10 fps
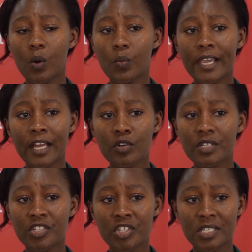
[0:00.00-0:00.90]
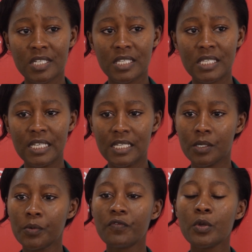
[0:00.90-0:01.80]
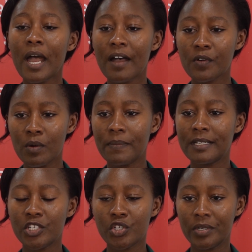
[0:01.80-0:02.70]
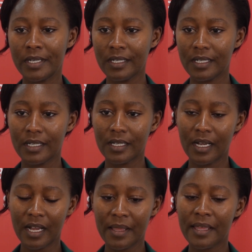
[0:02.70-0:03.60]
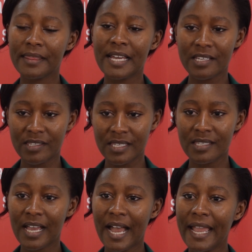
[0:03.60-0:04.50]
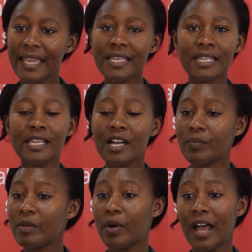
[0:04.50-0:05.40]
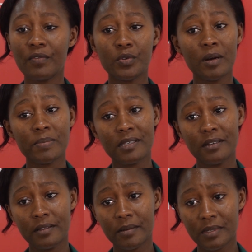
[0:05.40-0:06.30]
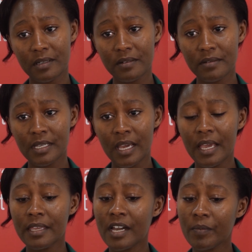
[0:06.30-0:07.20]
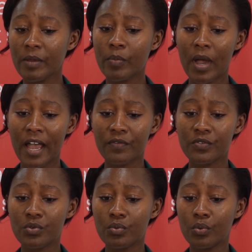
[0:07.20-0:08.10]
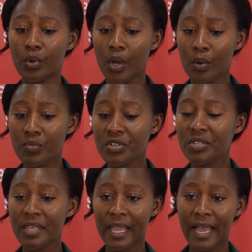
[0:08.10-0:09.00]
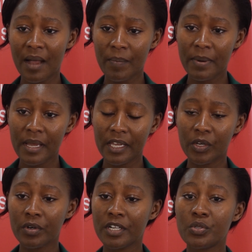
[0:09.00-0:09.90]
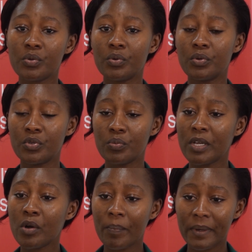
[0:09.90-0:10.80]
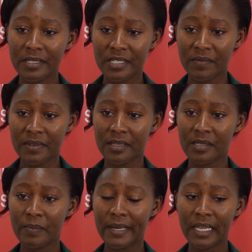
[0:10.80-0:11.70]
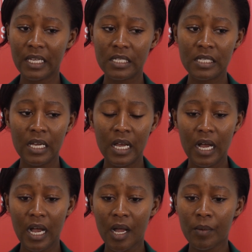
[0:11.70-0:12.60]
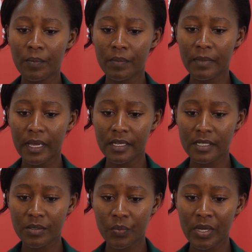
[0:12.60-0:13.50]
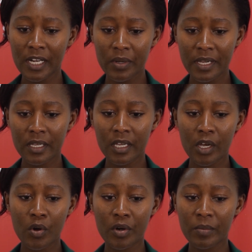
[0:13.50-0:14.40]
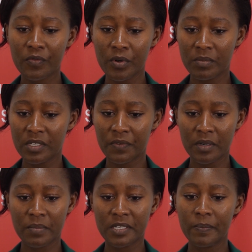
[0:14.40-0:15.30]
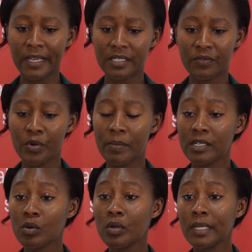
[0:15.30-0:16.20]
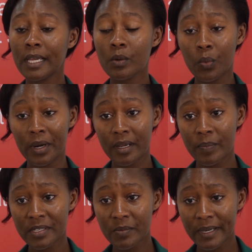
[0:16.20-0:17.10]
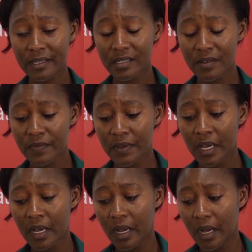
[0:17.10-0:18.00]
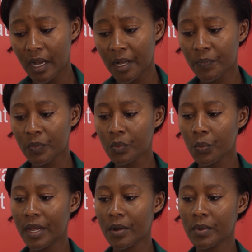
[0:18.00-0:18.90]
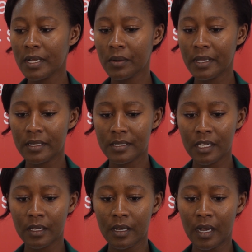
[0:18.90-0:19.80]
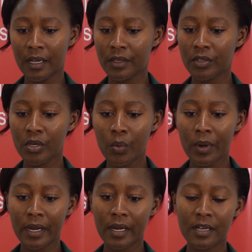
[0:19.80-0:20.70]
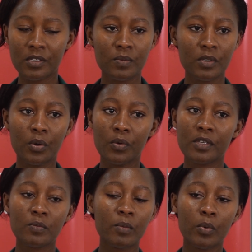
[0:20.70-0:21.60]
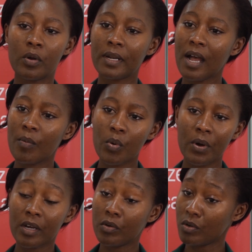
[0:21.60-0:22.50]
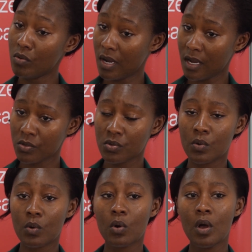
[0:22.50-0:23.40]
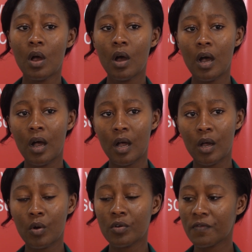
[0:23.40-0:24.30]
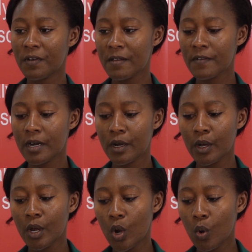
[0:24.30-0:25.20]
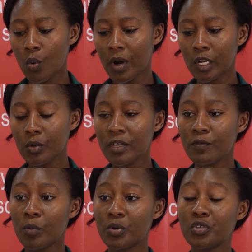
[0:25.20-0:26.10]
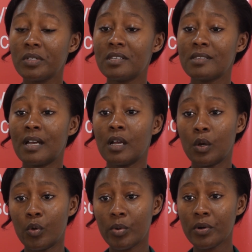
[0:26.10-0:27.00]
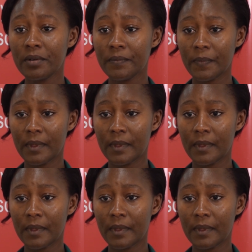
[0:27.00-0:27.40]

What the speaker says: we cannot just sit. If you have competition that is this high, then young people have to upskill themselves. Young people have to bridge the gap in order to be competitive in this market. And we are looking at gig economy from different perspectives. From an online work perspective, where we are looking at gig work as these people on Upwork, on Kuhaso, on Fiverr, who are looking for opportunities that are global,